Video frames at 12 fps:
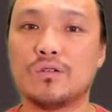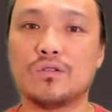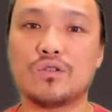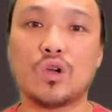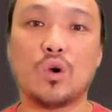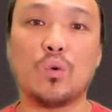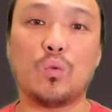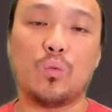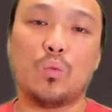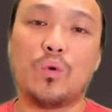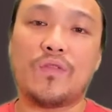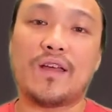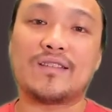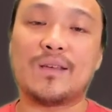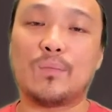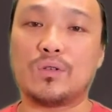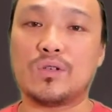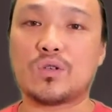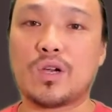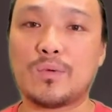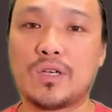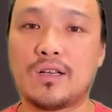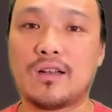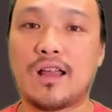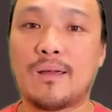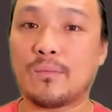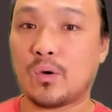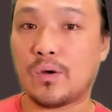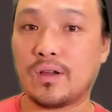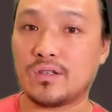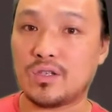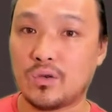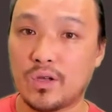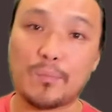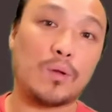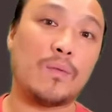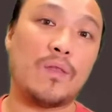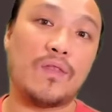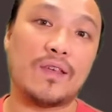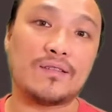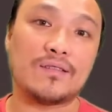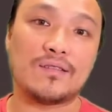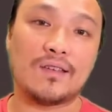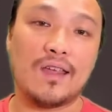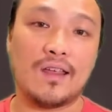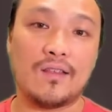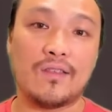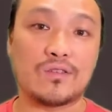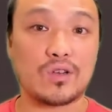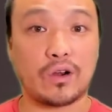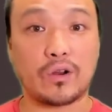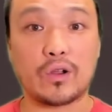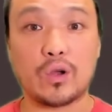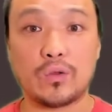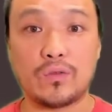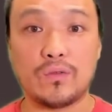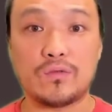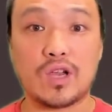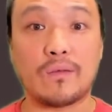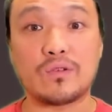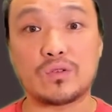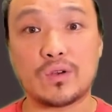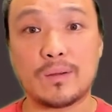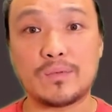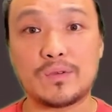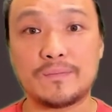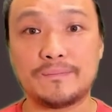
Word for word: So with that simple description, I'm going to implement this in the starter code JavaScript.